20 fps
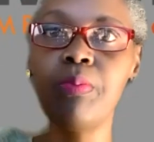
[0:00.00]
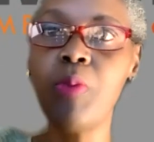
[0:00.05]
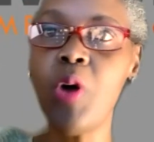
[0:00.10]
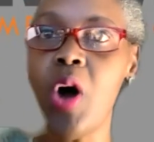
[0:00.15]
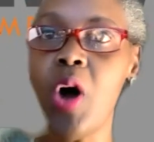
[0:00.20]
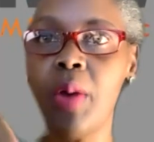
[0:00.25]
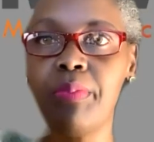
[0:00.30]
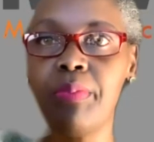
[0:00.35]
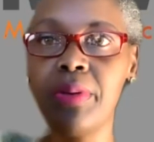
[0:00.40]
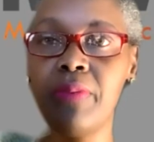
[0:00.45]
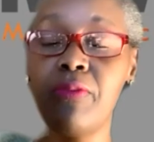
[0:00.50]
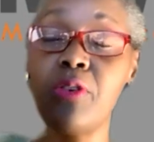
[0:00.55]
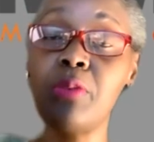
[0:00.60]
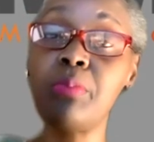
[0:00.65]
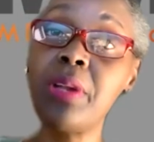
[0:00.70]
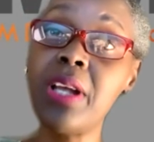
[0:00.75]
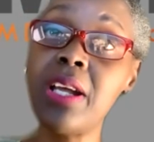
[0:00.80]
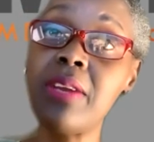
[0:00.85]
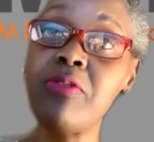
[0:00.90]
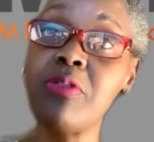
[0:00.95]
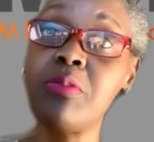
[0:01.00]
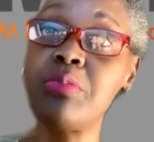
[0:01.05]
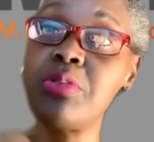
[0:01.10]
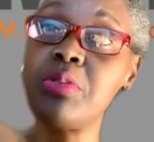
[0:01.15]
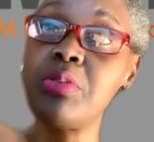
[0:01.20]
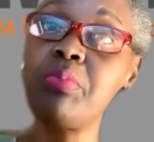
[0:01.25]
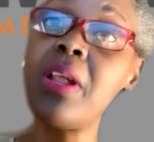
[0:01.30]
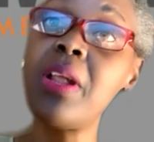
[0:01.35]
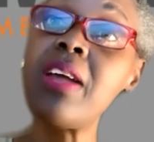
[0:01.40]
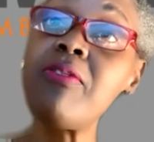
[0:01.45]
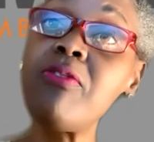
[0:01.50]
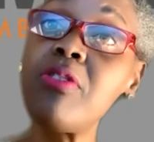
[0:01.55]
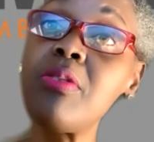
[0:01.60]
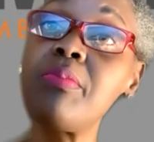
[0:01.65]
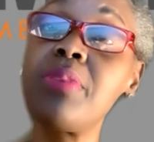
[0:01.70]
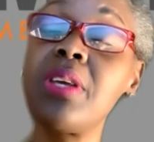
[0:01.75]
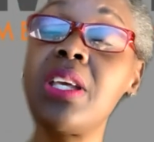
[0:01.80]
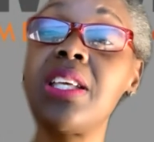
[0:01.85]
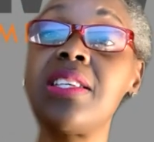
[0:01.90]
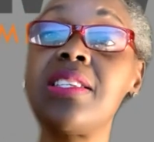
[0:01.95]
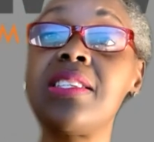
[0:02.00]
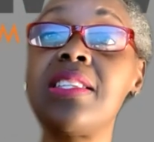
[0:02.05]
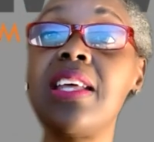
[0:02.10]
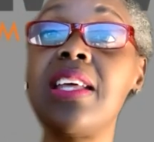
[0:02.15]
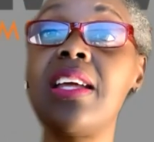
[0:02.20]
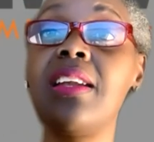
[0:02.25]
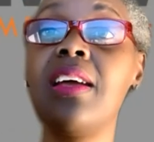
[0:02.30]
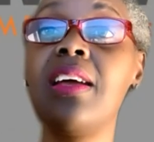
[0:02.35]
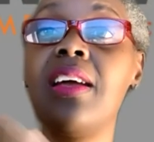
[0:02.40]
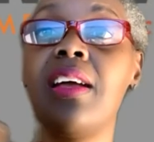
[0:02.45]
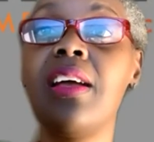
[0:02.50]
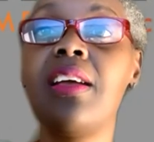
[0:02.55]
hopping from platform to platform, because then